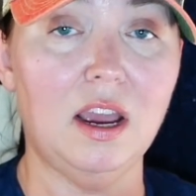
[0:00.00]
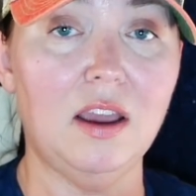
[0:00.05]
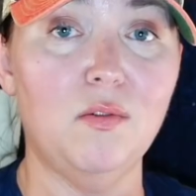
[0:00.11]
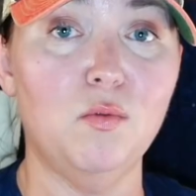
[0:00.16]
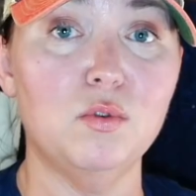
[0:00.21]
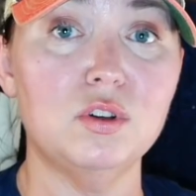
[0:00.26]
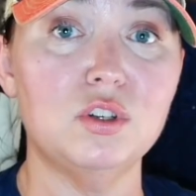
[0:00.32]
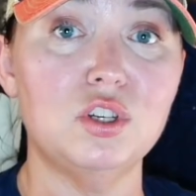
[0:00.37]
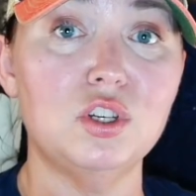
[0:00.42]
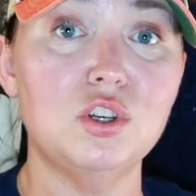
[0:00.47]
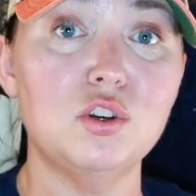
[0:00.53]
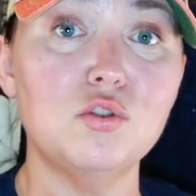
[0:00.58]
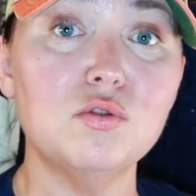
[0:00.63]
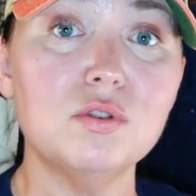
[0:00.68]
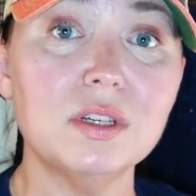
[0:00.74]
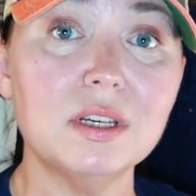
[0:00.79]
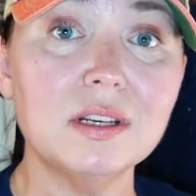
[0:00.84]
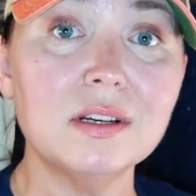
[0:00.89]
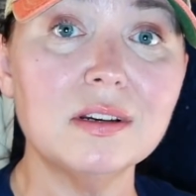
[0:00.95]
I was
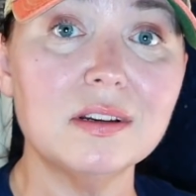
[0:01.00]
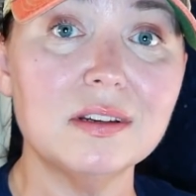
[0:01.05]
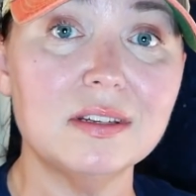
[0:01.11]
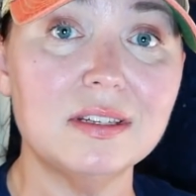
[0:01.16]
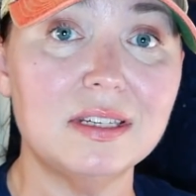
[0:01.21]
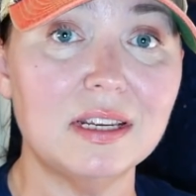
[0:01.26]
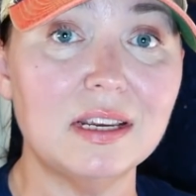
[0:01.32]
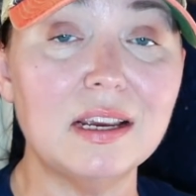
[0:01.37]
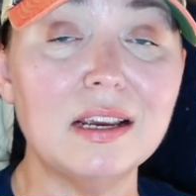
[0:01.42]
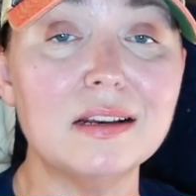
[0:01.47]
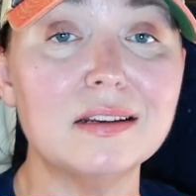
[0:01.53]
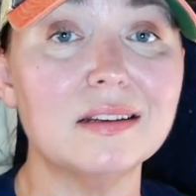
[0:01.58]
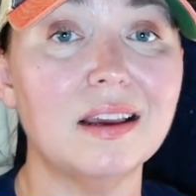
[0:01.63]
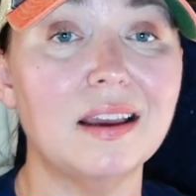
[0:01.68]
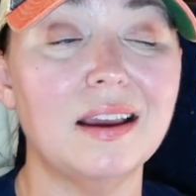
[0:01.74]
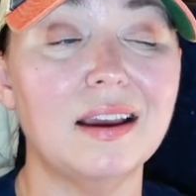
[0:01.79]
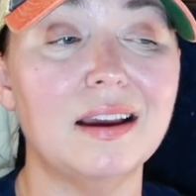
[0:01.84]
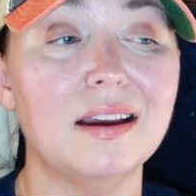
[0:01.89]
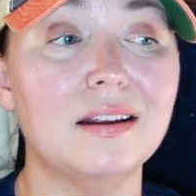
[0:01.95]
using DEET
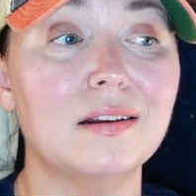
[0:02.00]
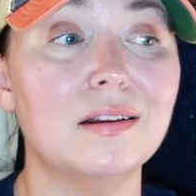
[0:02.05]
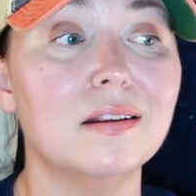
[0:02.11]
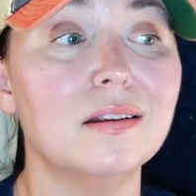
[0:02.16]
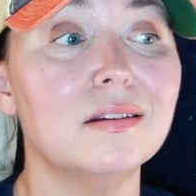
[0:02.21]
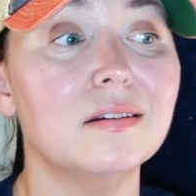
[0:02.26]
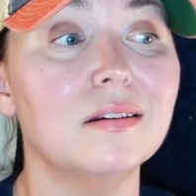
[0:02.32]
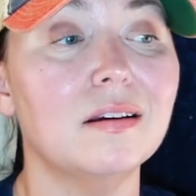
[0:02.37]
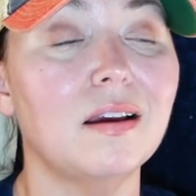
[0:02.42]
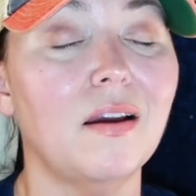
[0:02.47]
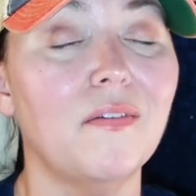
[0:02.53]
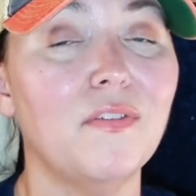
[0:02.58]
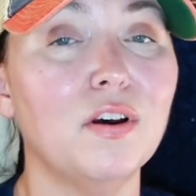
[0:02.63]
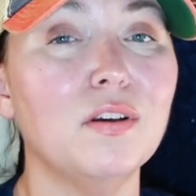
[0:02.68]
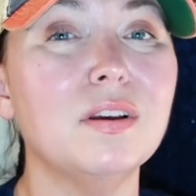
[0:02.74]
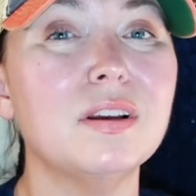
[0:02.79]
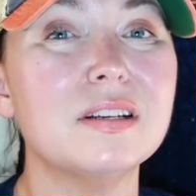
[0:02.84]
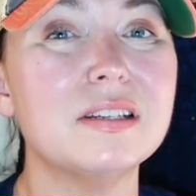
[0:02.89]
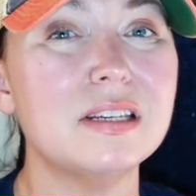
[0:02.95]
and I
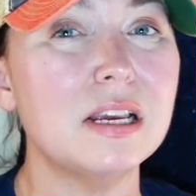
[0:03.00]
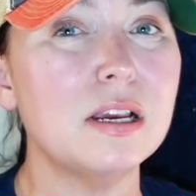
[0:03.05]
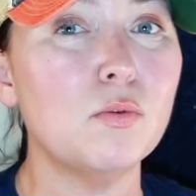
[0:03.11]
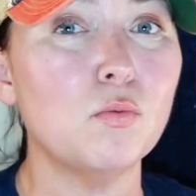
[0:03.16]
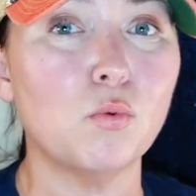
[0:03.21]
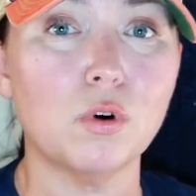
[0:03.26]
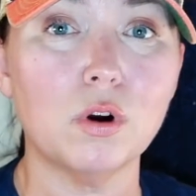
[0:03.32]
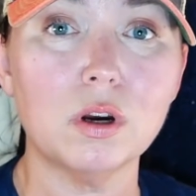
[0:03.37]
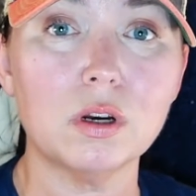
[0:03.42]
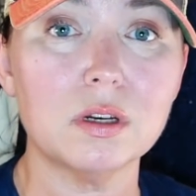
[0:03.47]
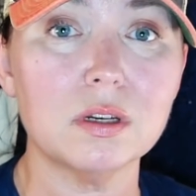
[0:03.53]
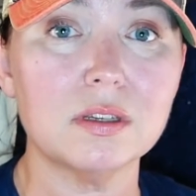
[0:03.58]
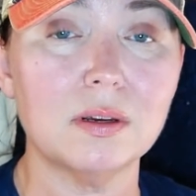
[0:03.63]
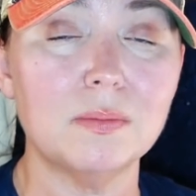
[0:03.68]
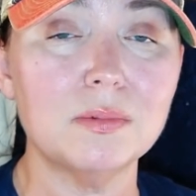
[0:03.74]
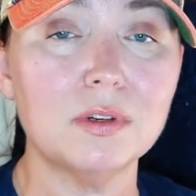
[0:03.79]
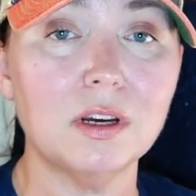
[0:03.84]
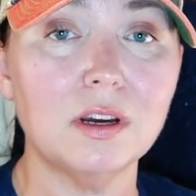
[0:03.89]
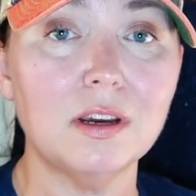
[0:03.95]
felt like DEET worked
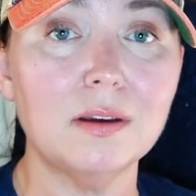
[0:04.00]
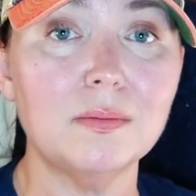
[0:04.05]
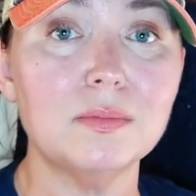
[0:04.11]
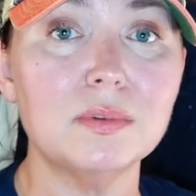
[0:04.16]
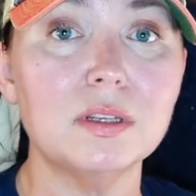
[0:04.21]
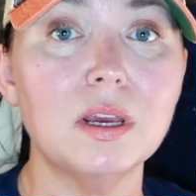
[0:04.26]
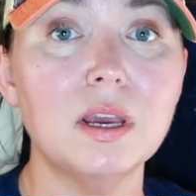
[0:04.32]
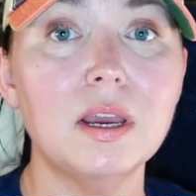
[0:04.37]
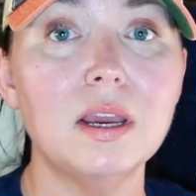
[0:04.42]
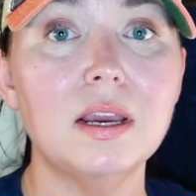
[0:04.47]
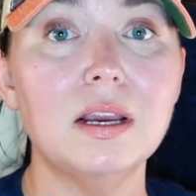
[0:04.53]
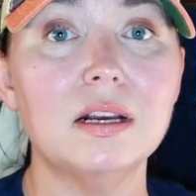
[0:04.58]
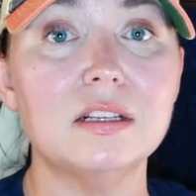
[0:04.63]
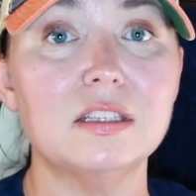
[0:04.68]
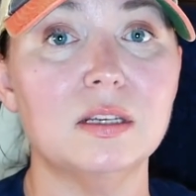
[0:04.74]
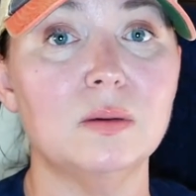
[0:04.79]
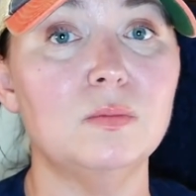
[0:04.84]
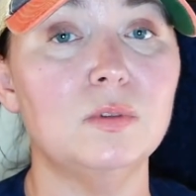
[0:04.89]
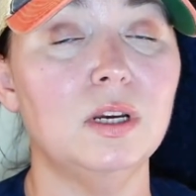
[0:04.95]
sometimes
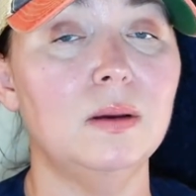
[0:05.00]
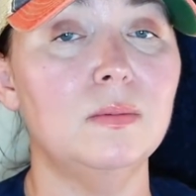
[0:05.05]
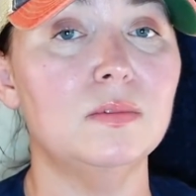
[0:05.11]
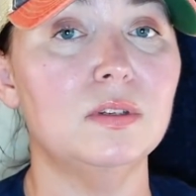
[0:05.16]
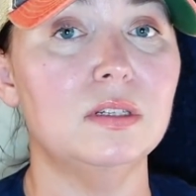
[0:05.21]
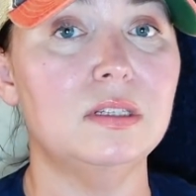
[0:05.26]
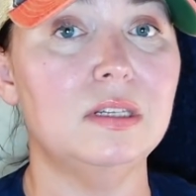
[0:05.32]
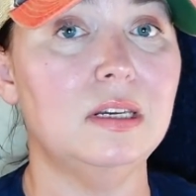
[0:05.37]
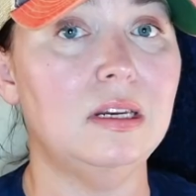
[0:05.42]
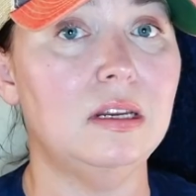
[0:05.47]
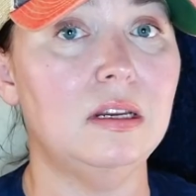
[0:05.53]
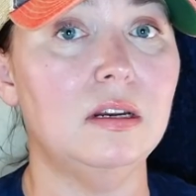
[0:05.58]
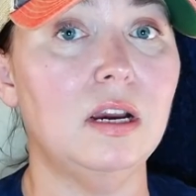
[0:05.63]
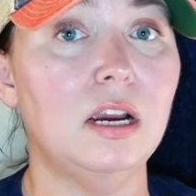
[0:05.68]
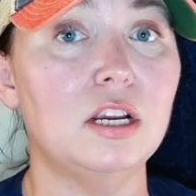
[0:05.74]
and sometimes it didn't.